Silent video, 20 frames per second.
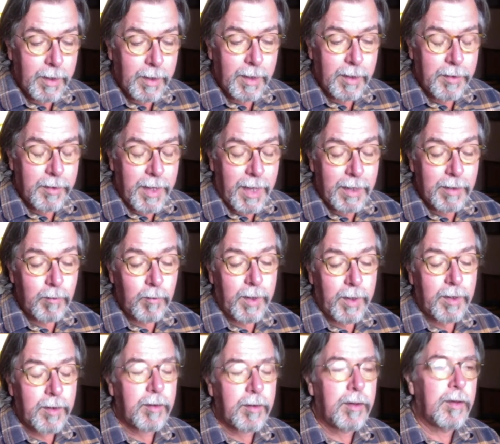then
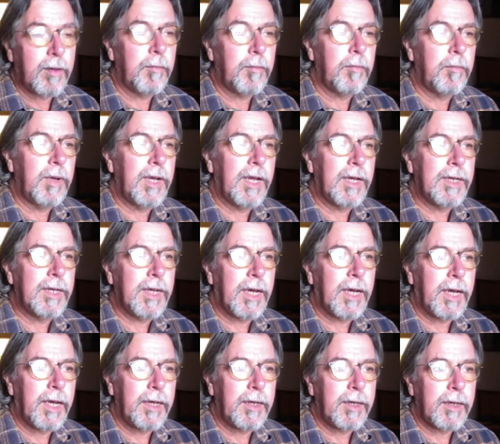when the miller
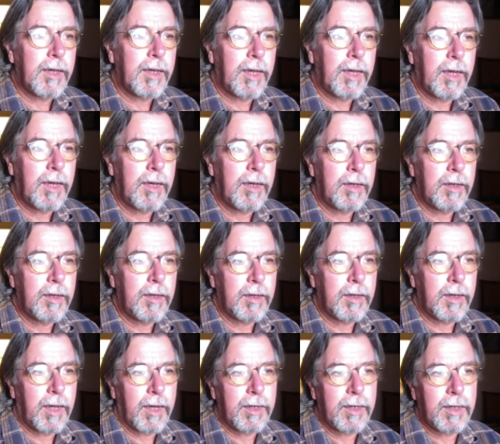died in
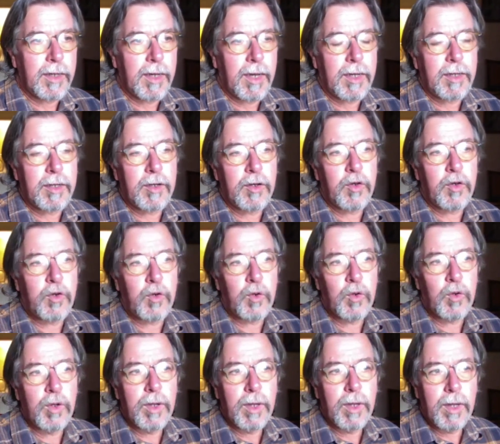
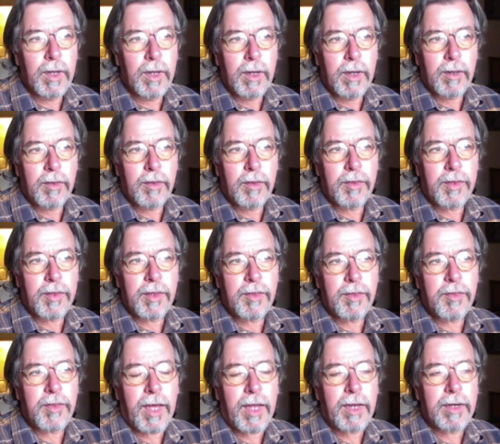1982, the
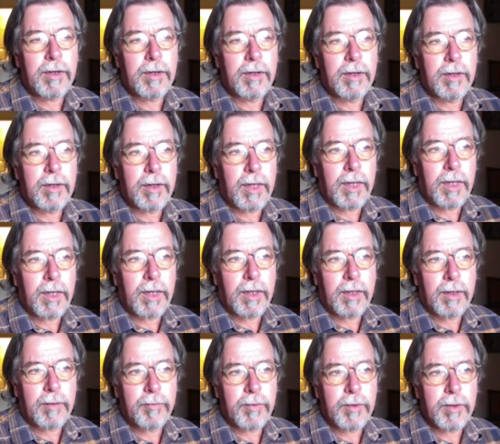then
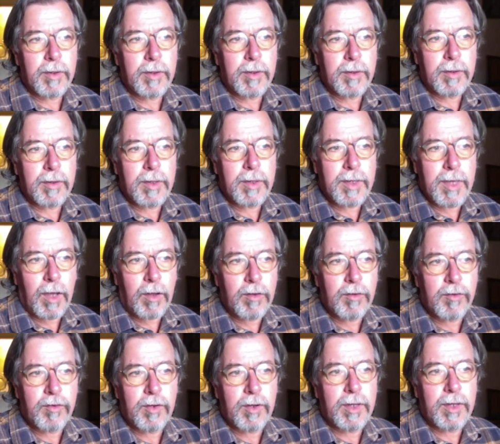
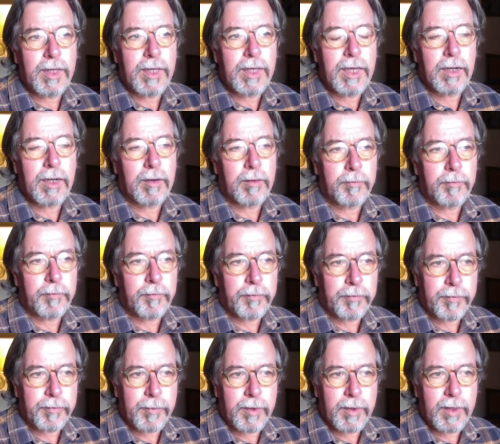council here,
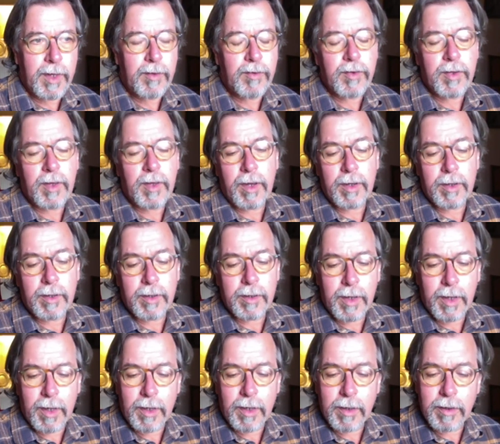Deeside
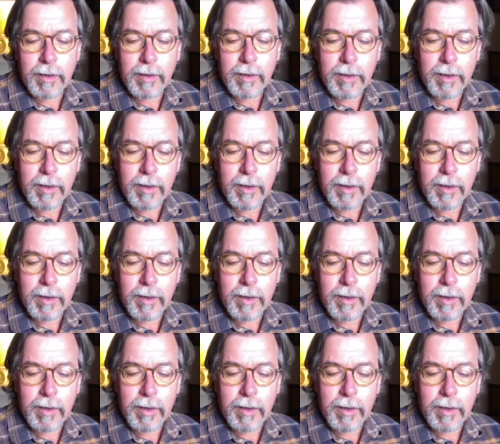and